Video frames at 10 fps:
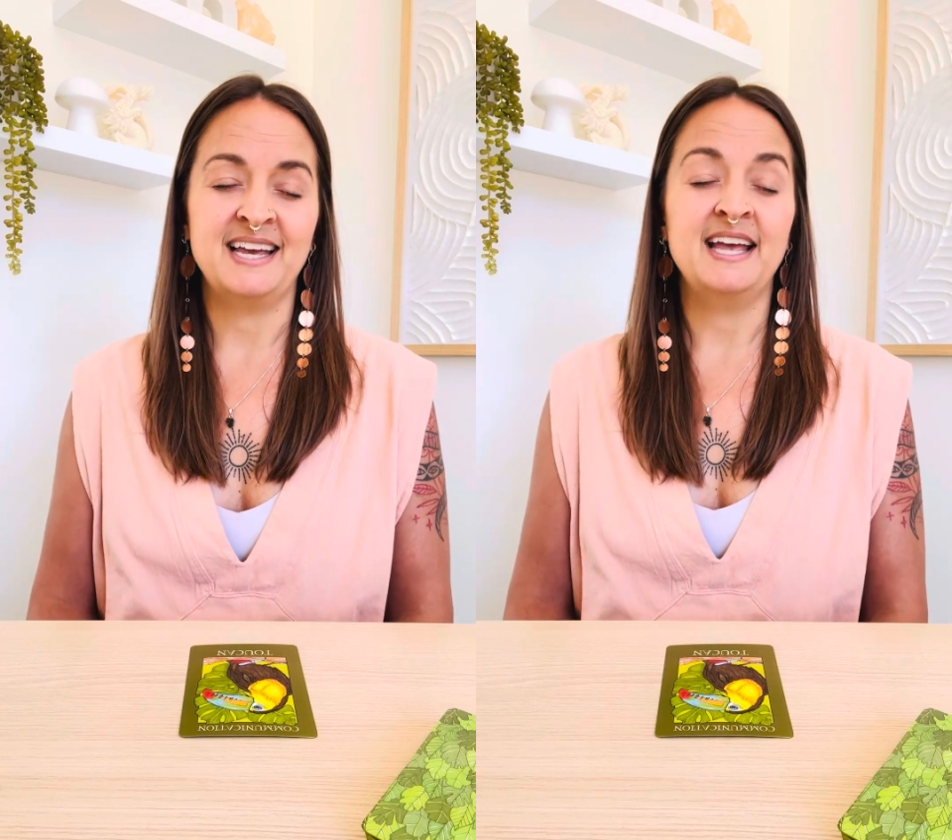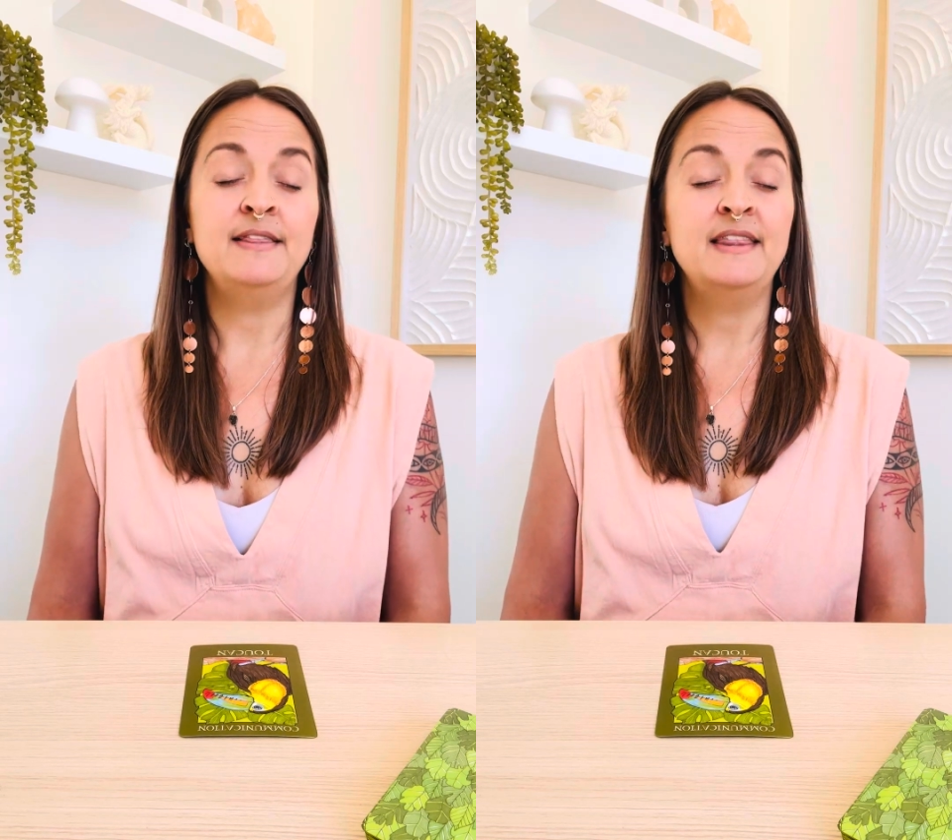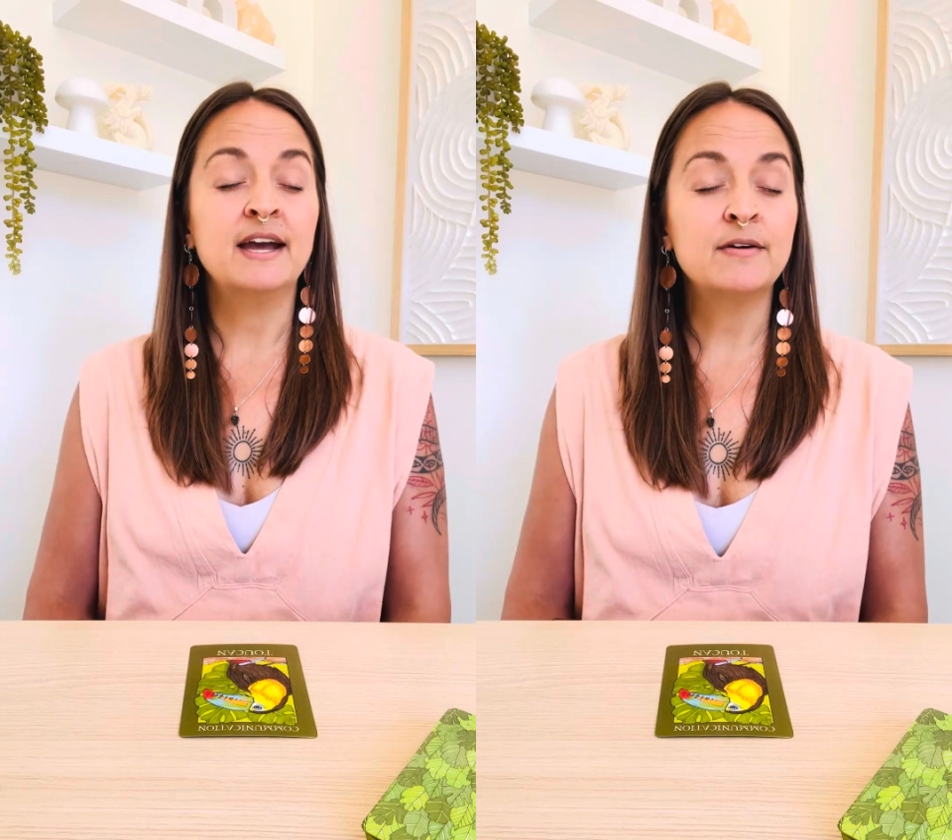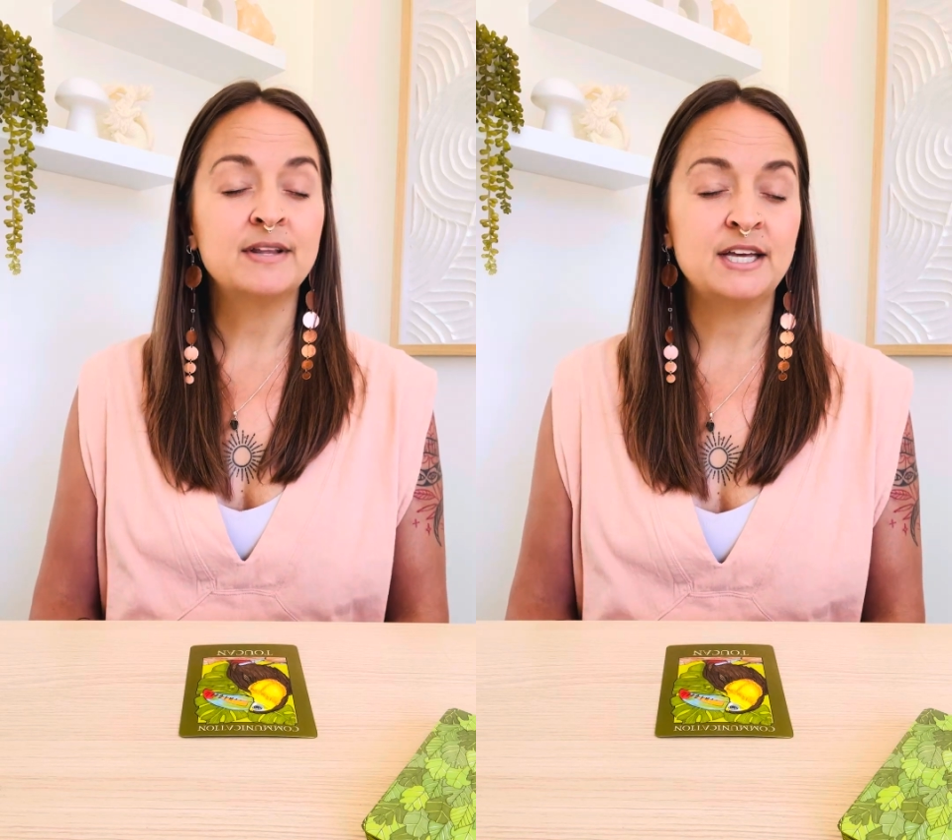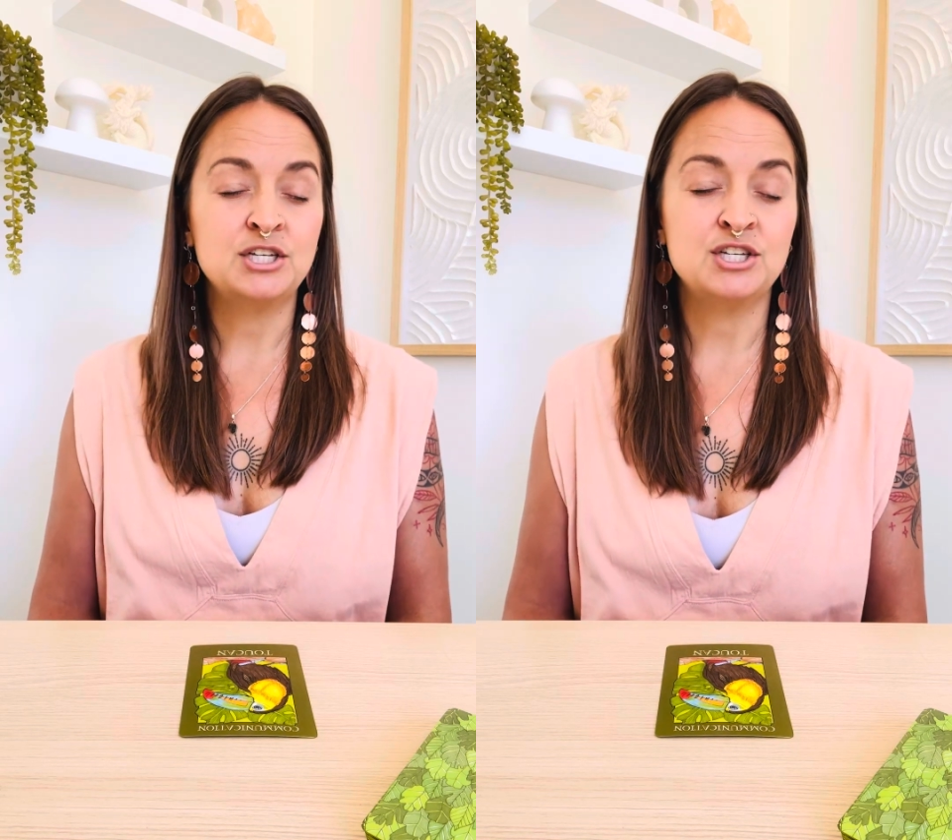in their
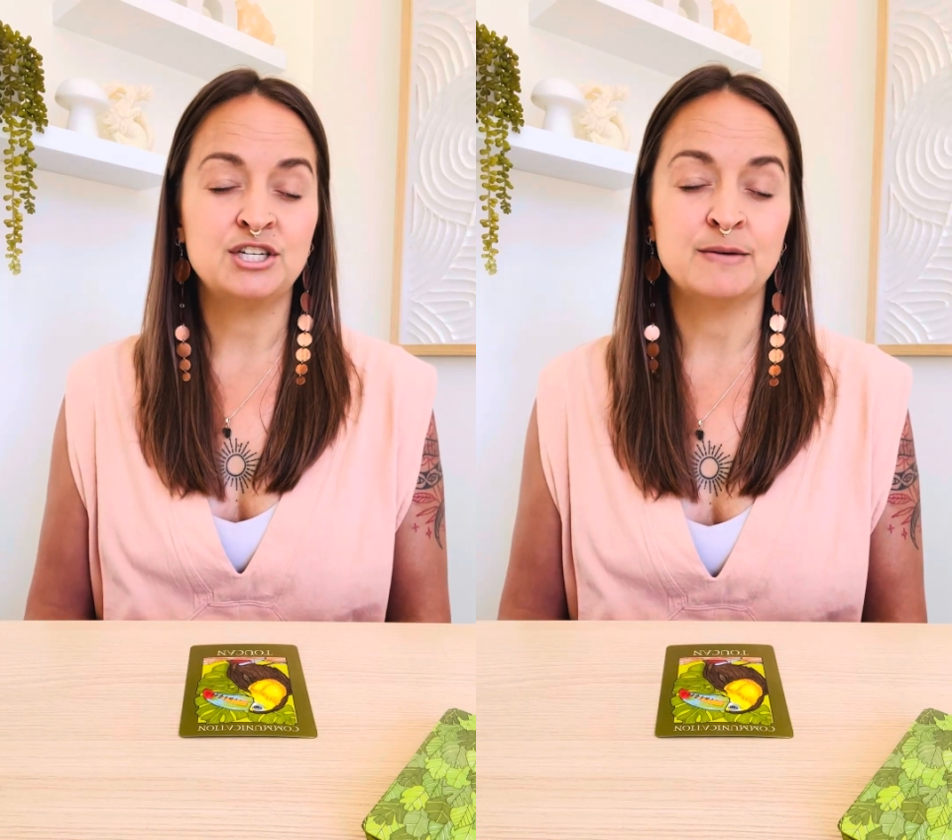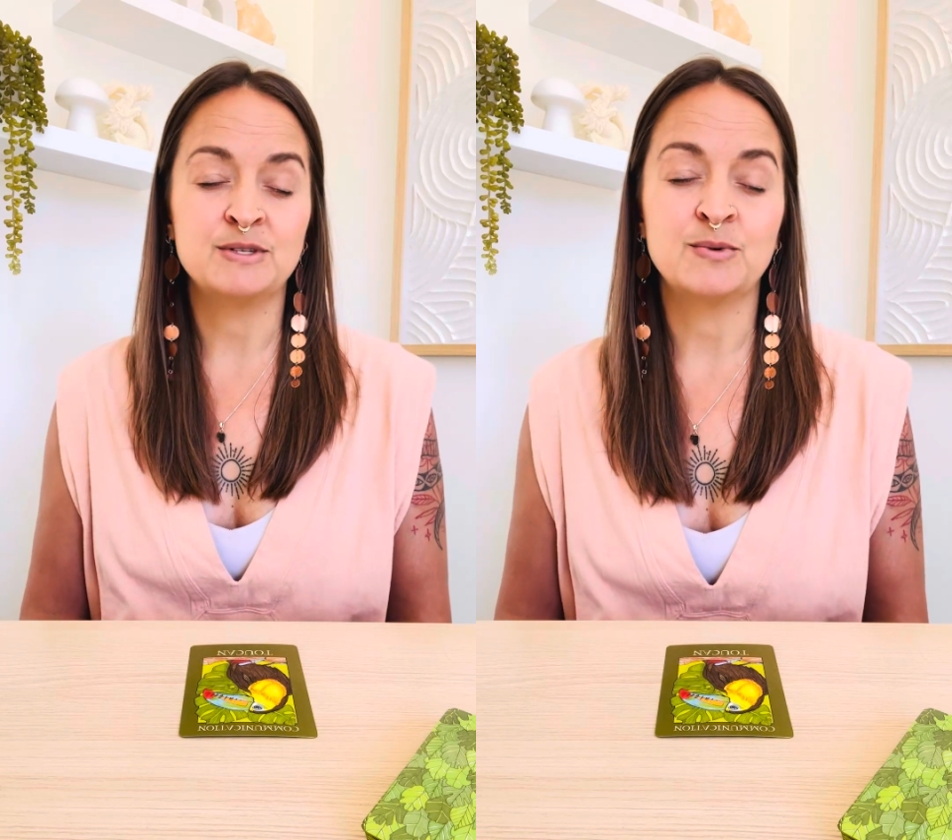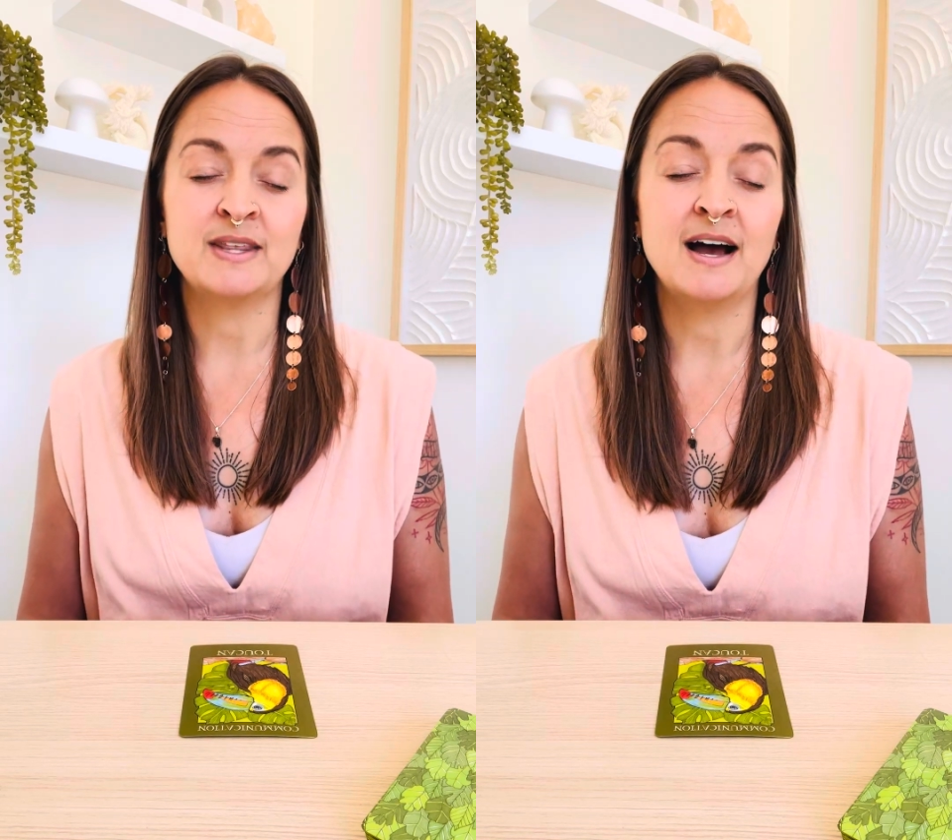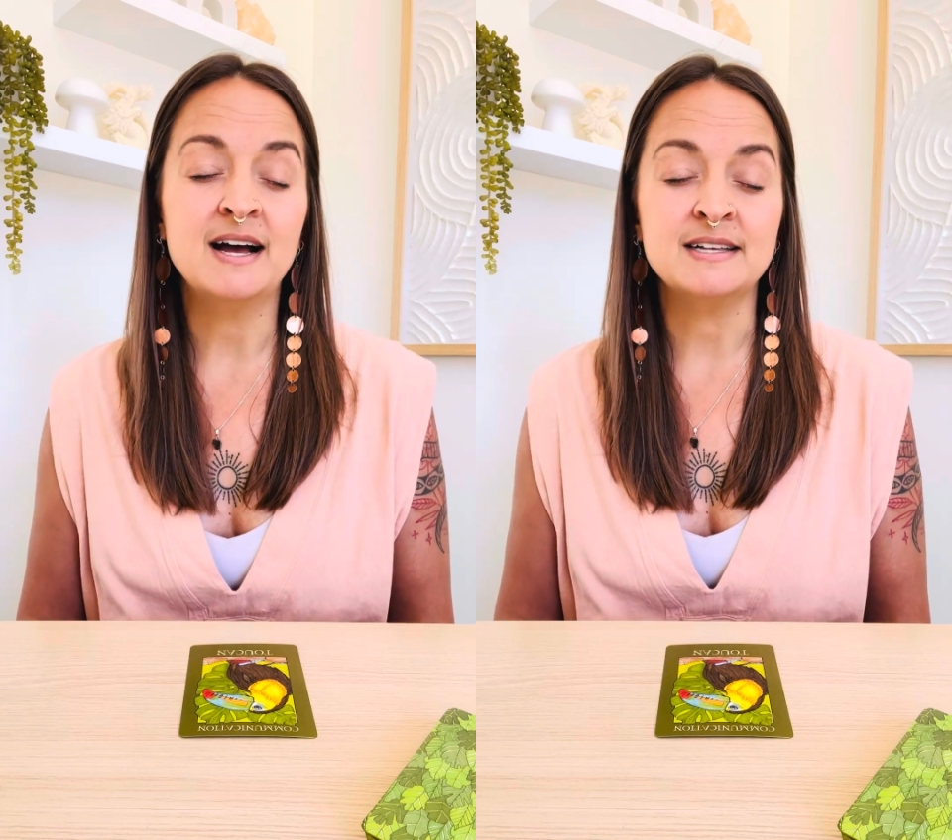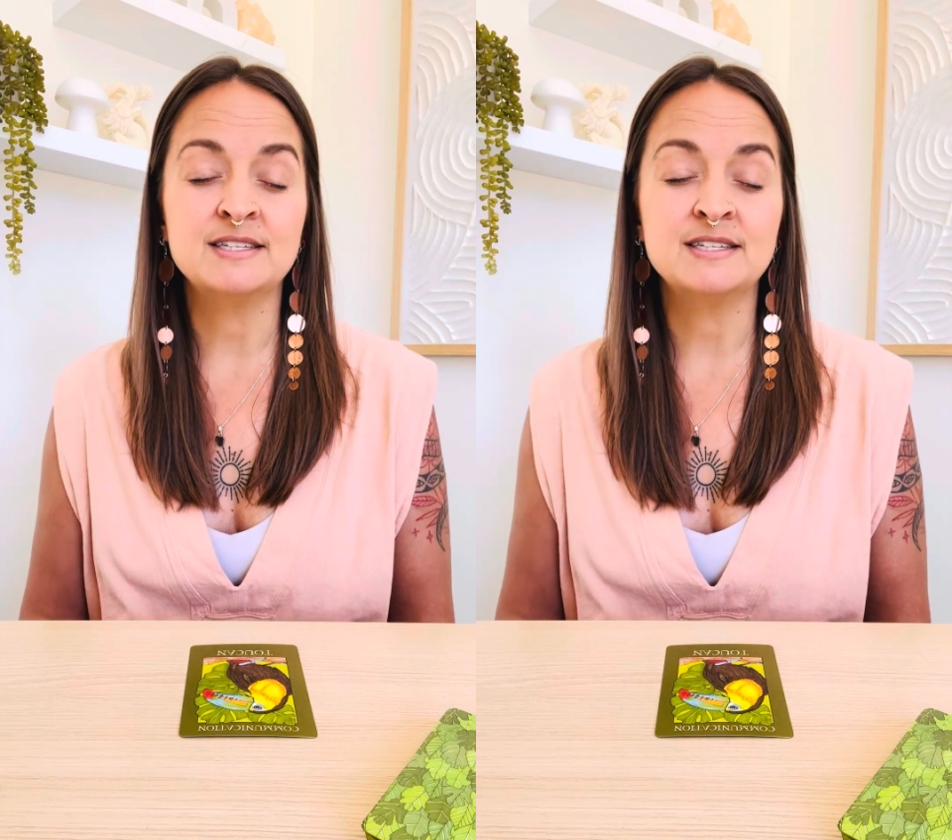relationships with us.